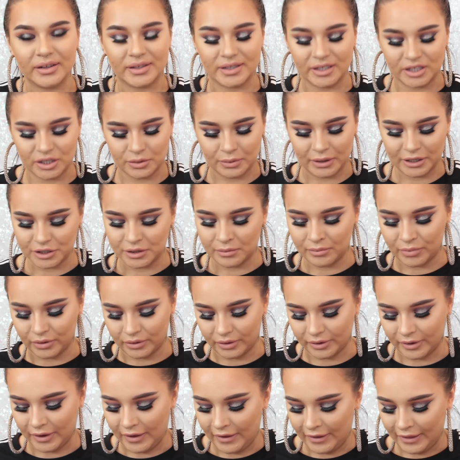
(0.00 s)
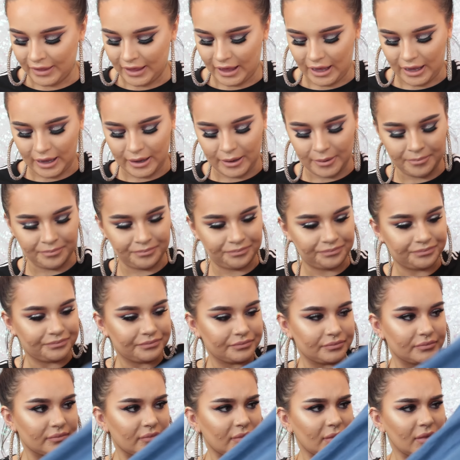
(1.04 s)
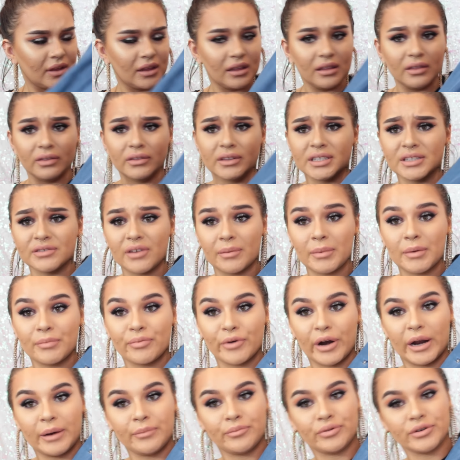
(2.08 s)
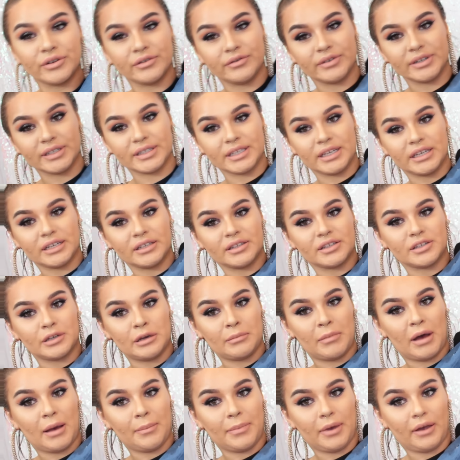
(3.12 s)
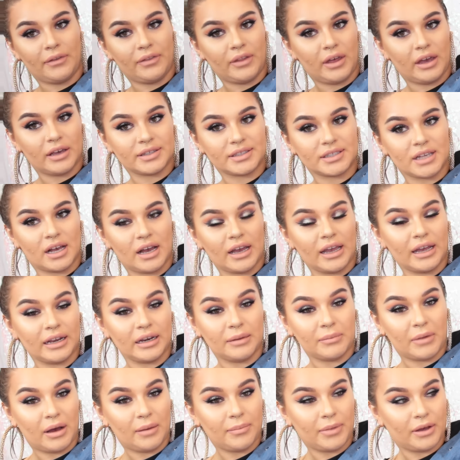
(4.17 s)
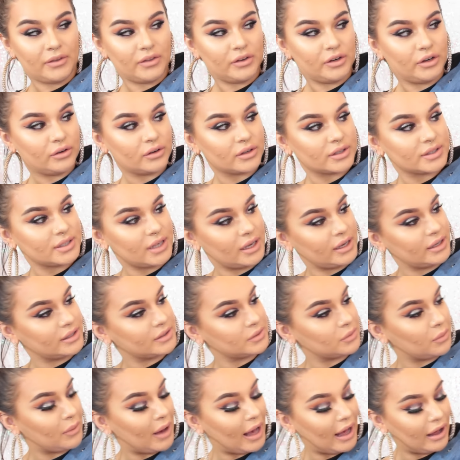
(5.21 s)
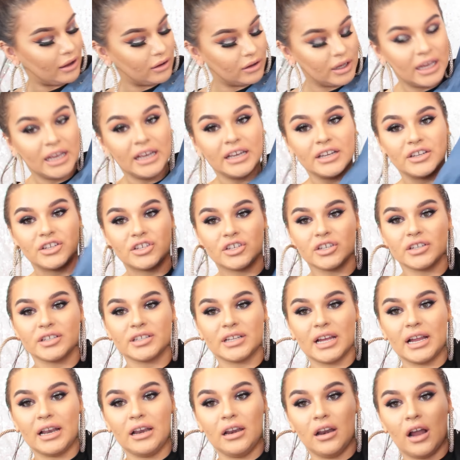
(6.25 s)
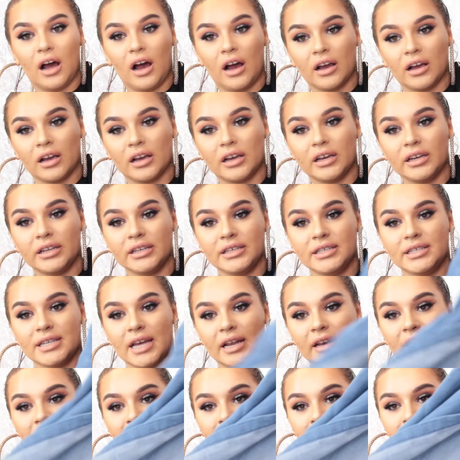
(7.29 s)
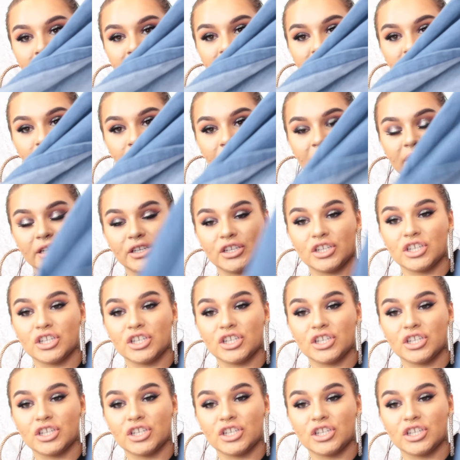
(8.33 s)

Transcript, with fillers: of situation, but... this is from the brand Parisian, so it might be on their site and it might be on the New Look site as well. It's just a long denim split